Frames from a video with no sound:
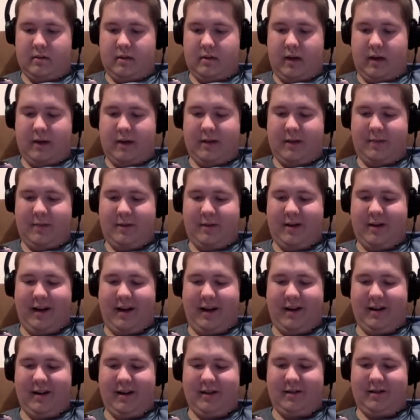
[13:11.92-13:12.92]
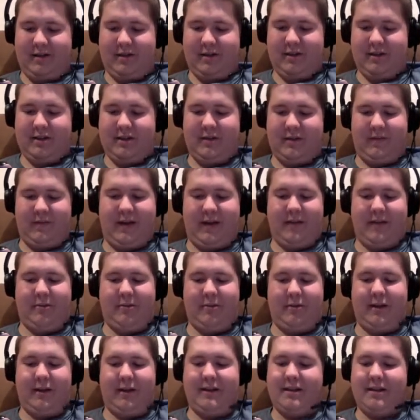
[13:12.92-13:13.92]
I should put your hand on the torch as it
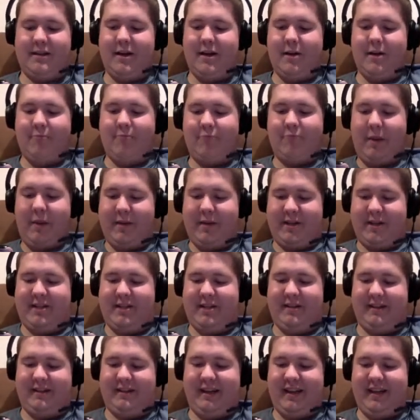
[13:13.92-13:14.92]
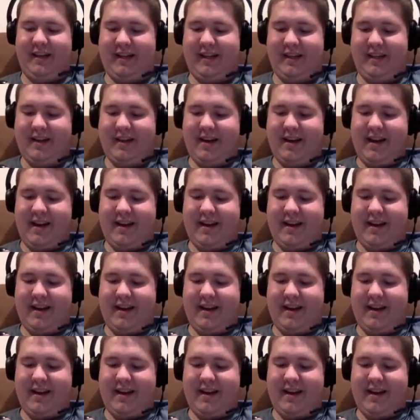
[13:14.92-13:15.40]
evaporates. Rubbish, you think?